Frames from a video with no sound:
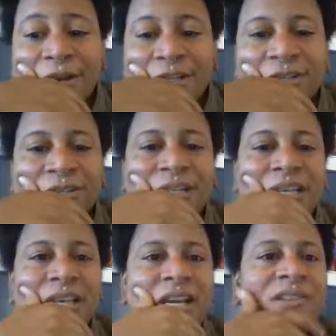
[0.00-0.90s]
or is there
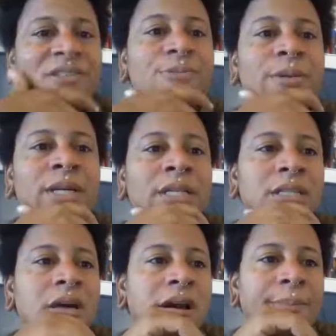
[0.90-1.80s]
anything else that we want to
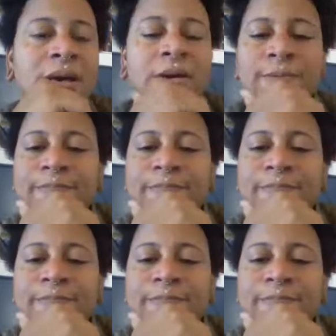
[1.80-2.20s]
talk about?